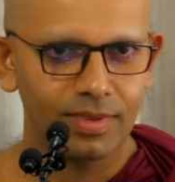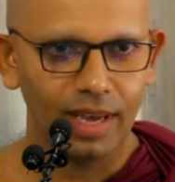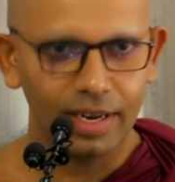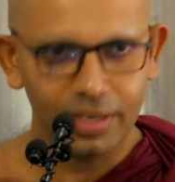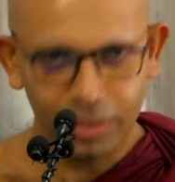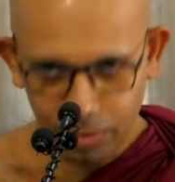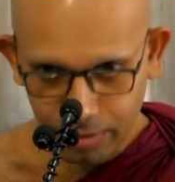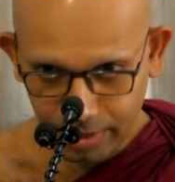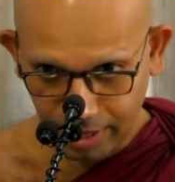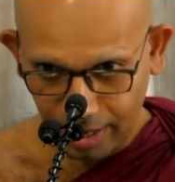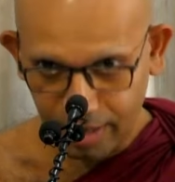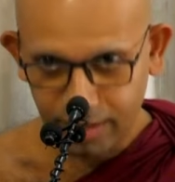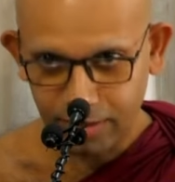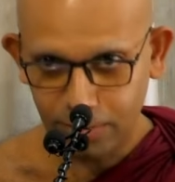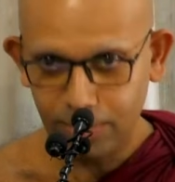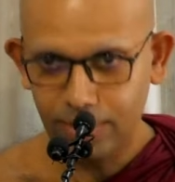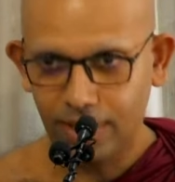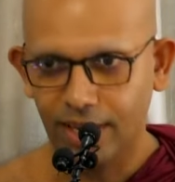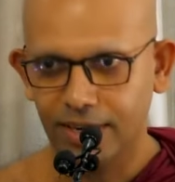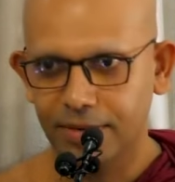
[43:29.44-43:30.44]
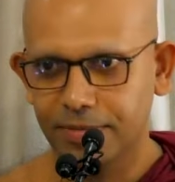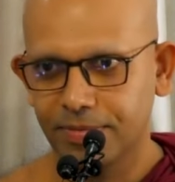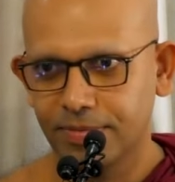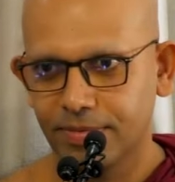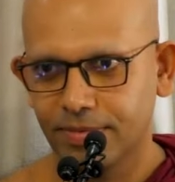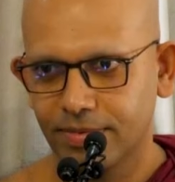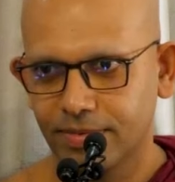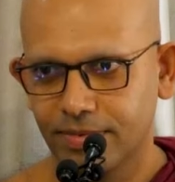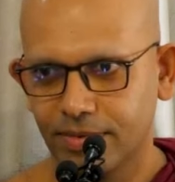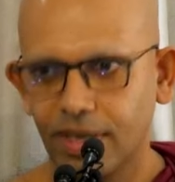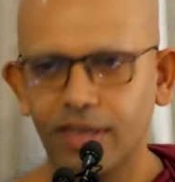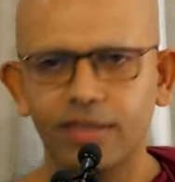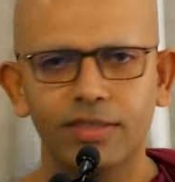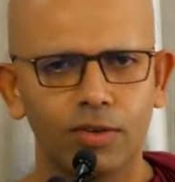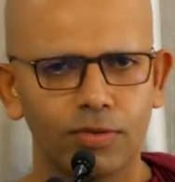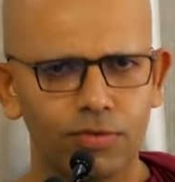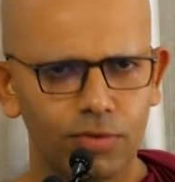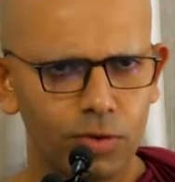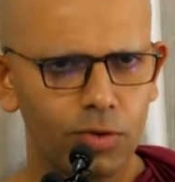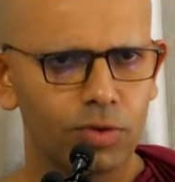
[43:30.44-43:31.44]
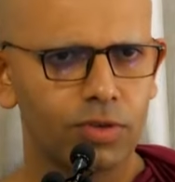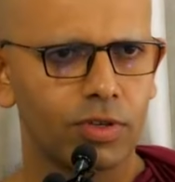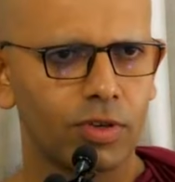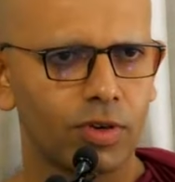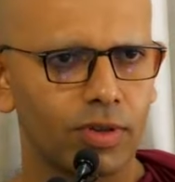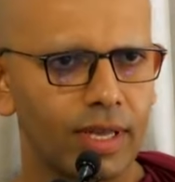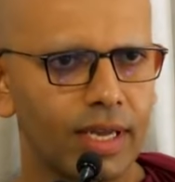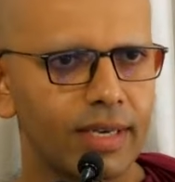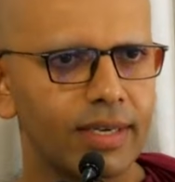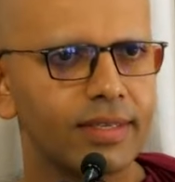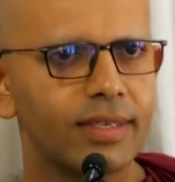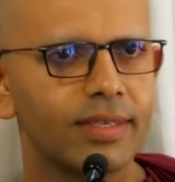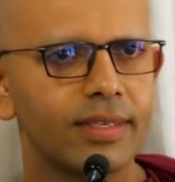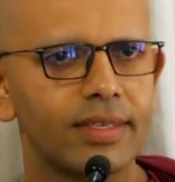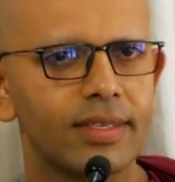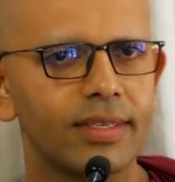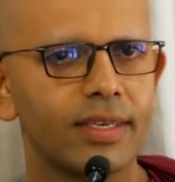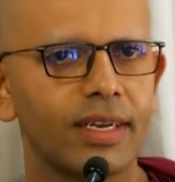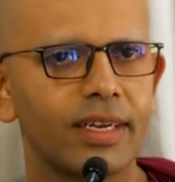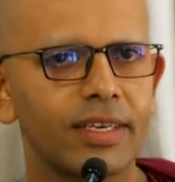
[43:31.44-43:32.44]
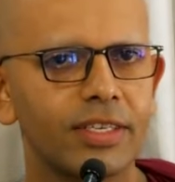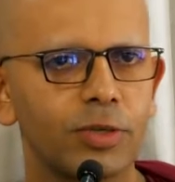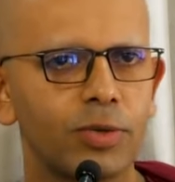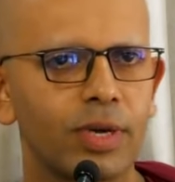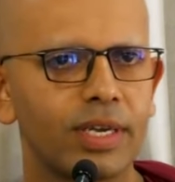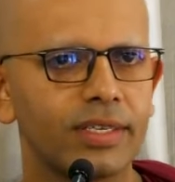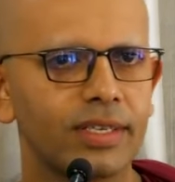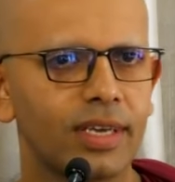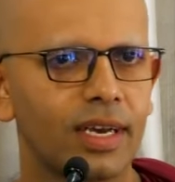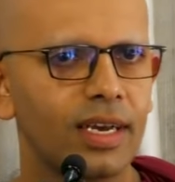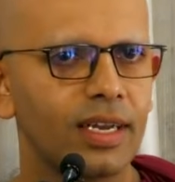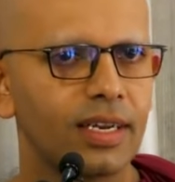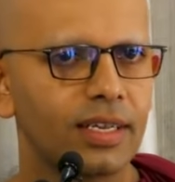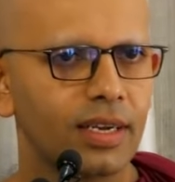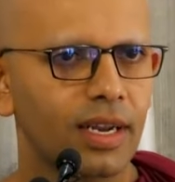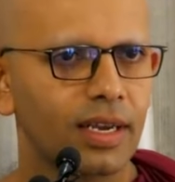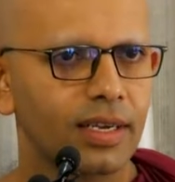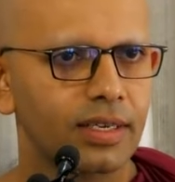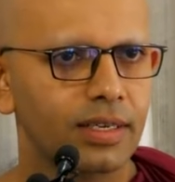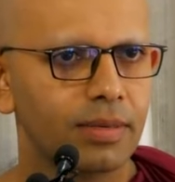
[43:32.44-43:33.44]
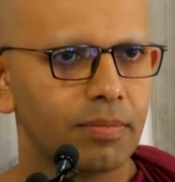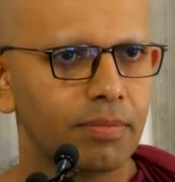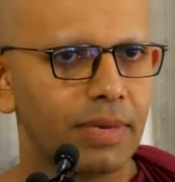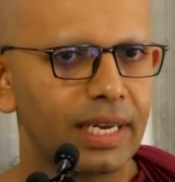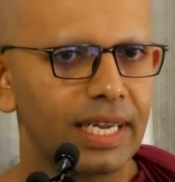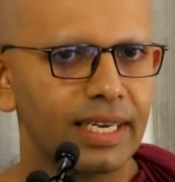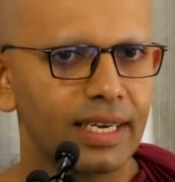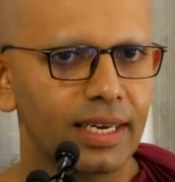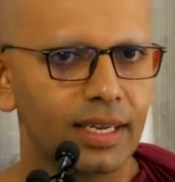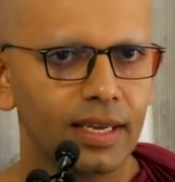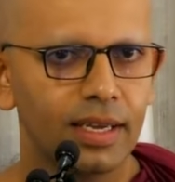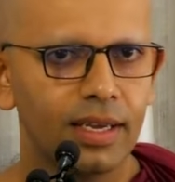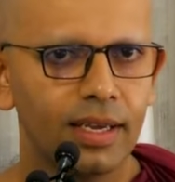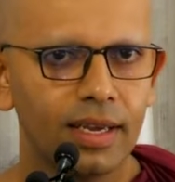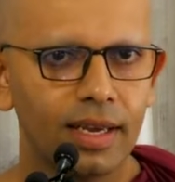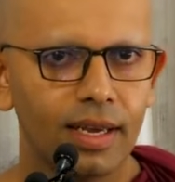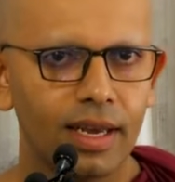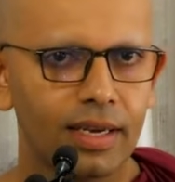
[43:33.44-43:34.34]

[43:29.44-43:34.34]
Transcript: And you can do that. Yes, of course, that doesn't disconnect you entirely, like completely.